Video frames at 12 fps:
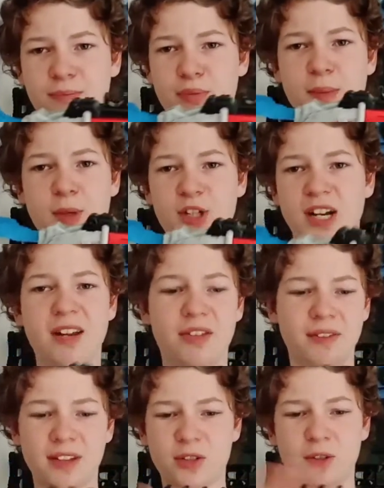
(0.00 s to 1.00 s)
pretty much
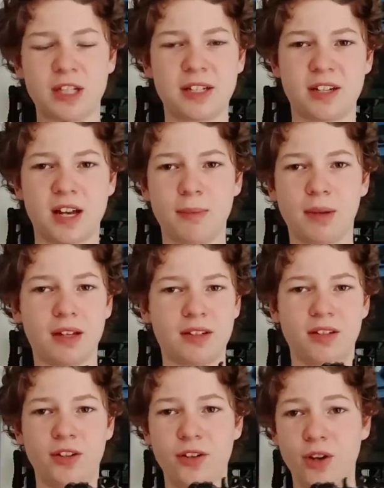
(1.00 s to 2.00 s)
anything that's on this entire
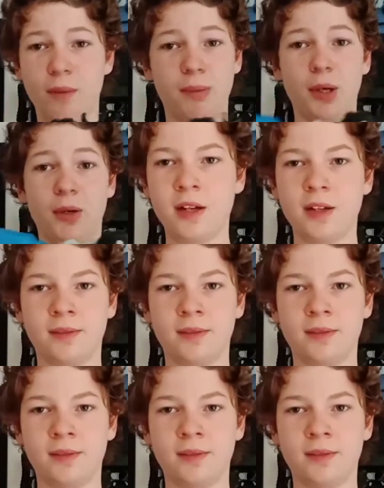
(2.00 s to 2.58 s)
blaster, not blue.